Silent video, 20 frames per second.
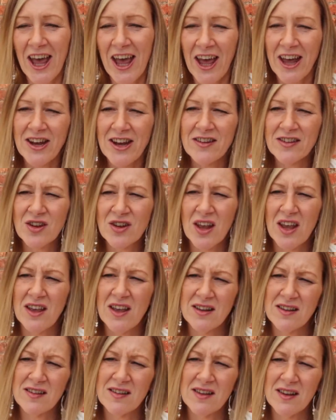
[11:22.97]
and it's
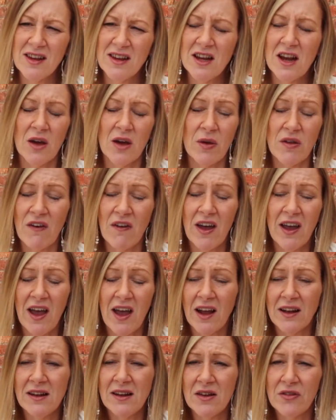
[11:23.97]
it's you know, if I
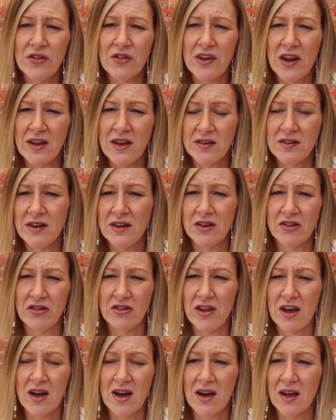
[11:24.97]
hadn't have stay
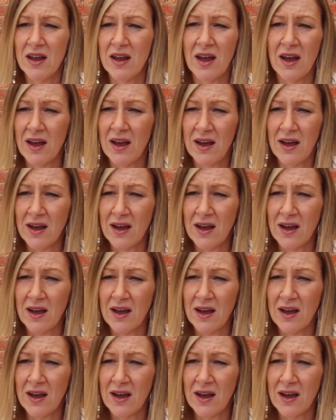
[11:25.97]
stitched that, it,